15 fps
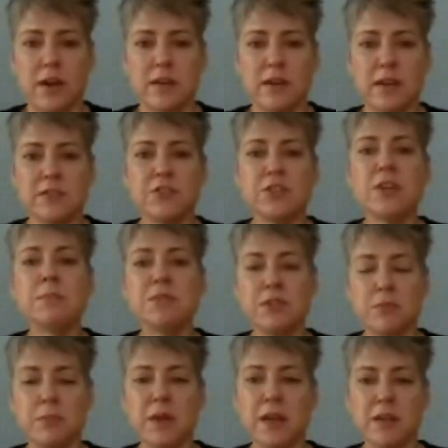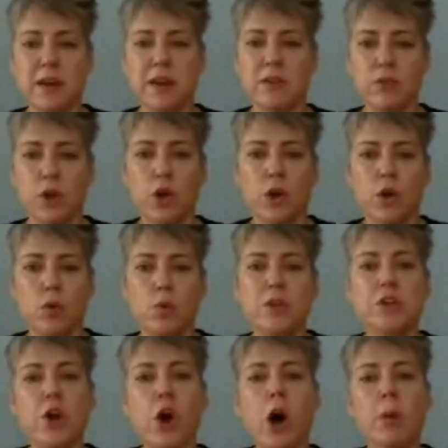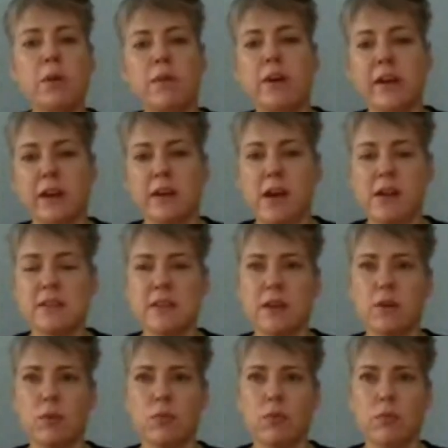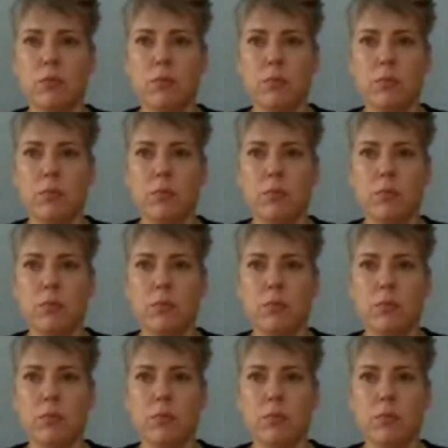It, it seems to me that we should all be recognizing